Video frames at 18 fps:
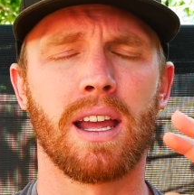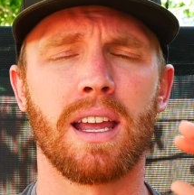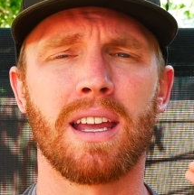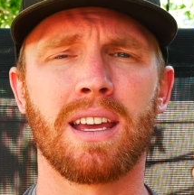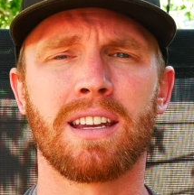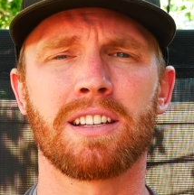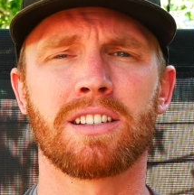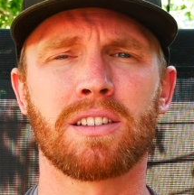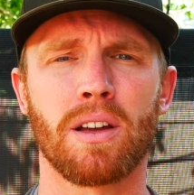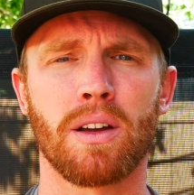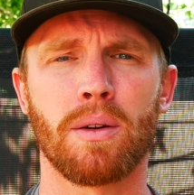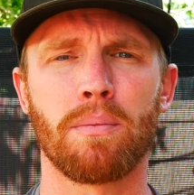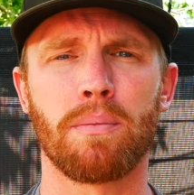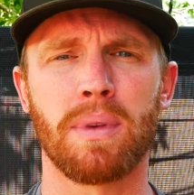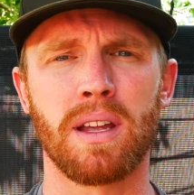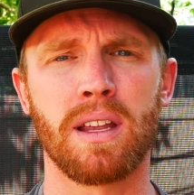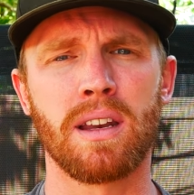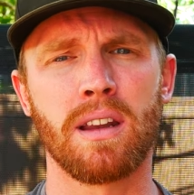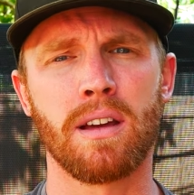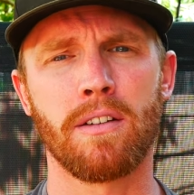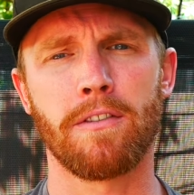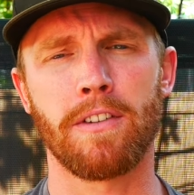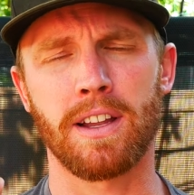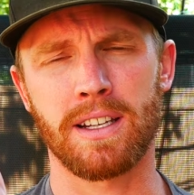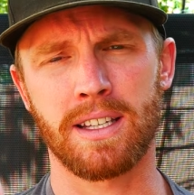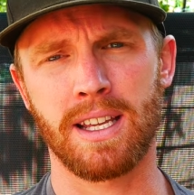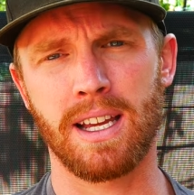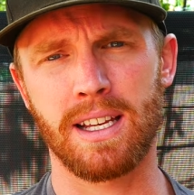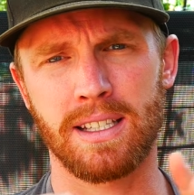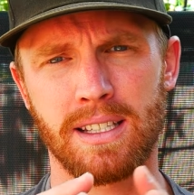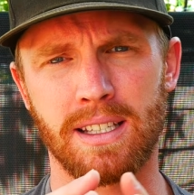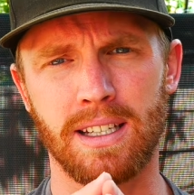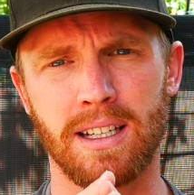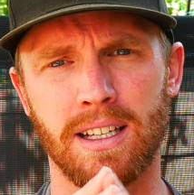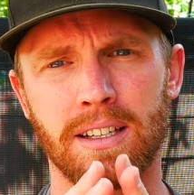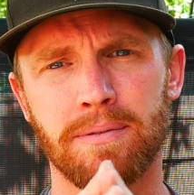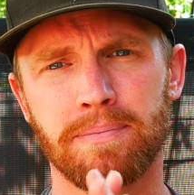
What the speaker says: It has been fantastic.